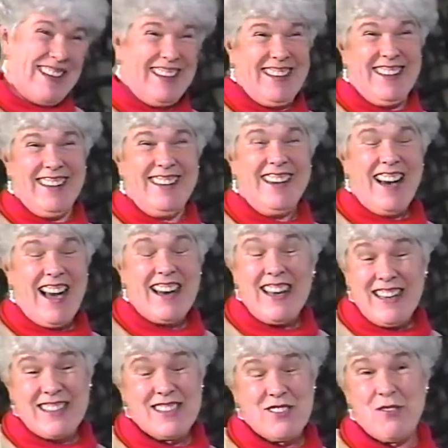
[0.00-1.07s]
Yeah. I
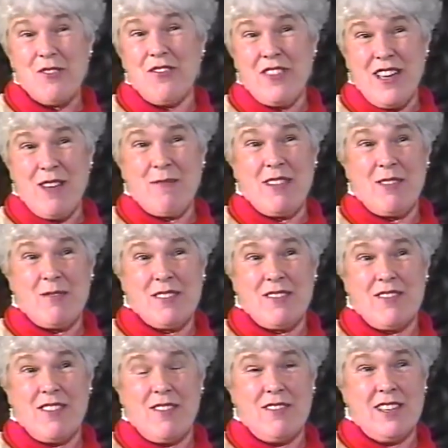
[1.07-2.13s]
liked his whole family. There was
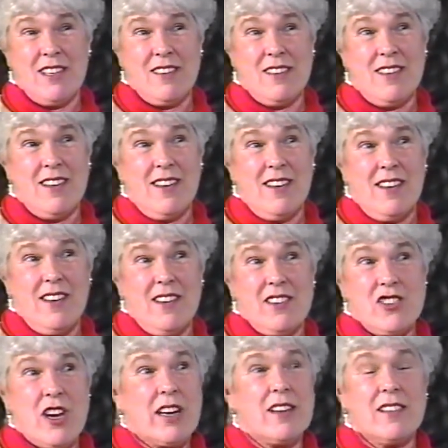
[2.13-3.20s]
a real...
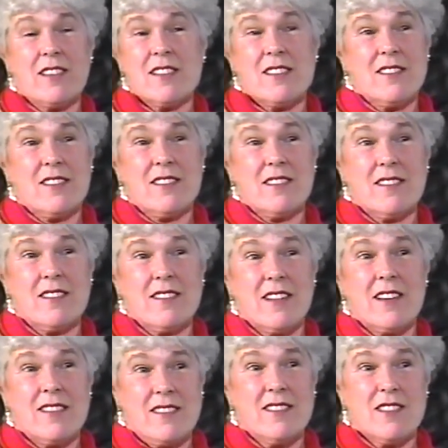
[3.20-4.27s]
gentleness and
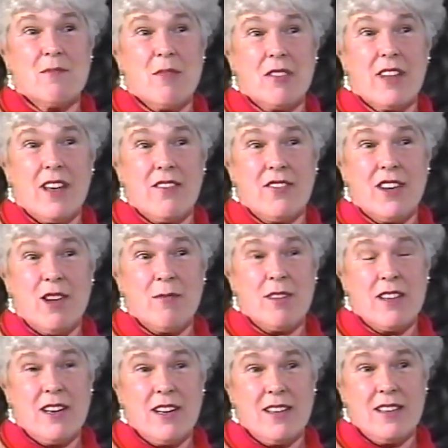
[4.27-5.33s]
niceness about that family
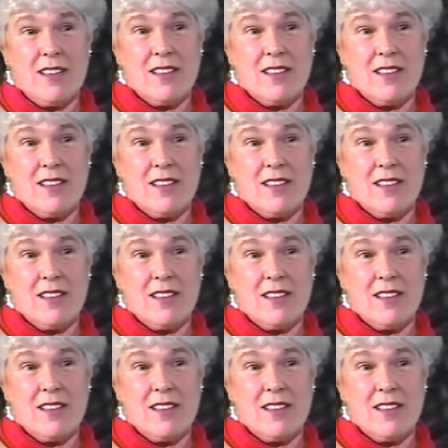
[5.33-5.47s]
that I like.